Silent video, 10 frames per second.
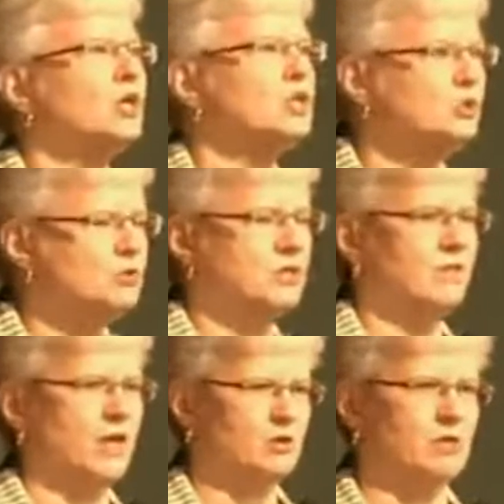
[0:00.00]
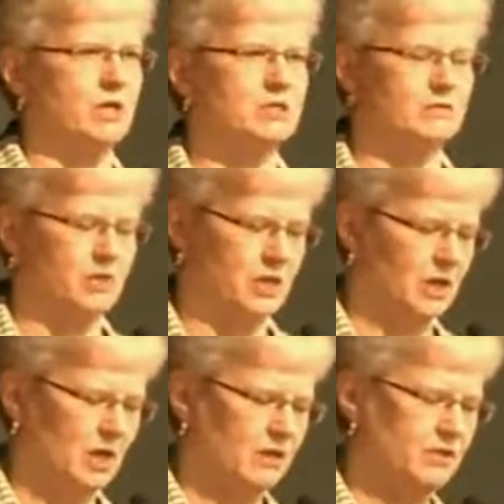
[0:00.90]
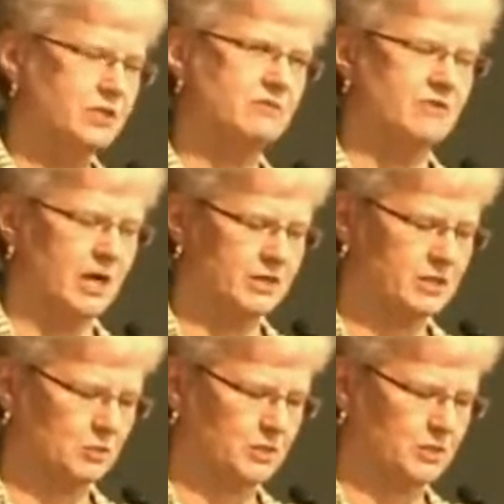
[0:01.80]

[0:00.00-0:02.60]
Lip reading: using that creativity that defines this